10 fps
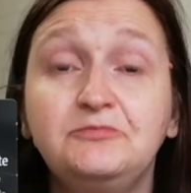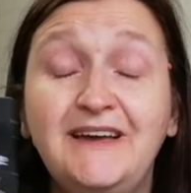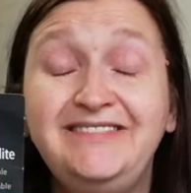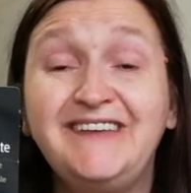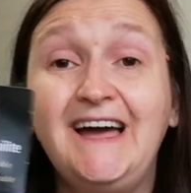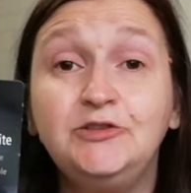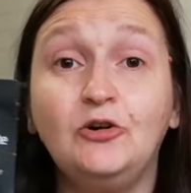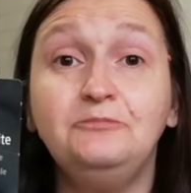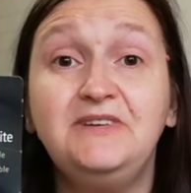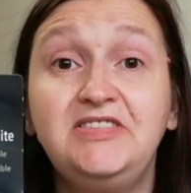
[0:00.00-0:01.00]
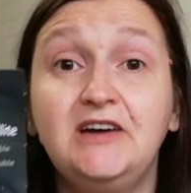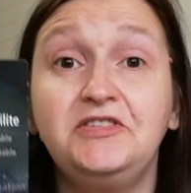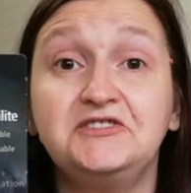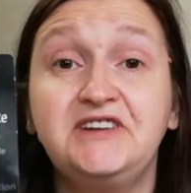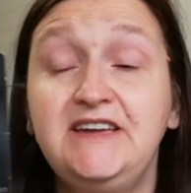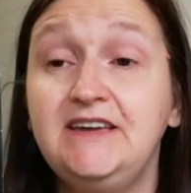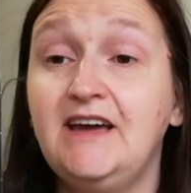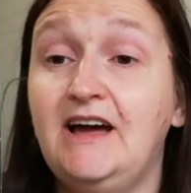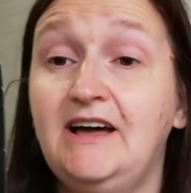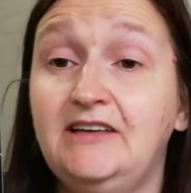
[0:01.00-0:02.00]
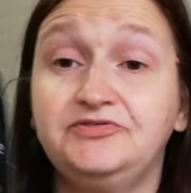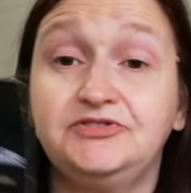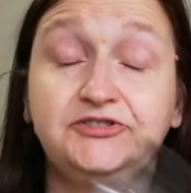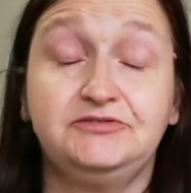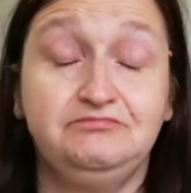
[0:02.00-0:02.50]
mine died on me the other day, and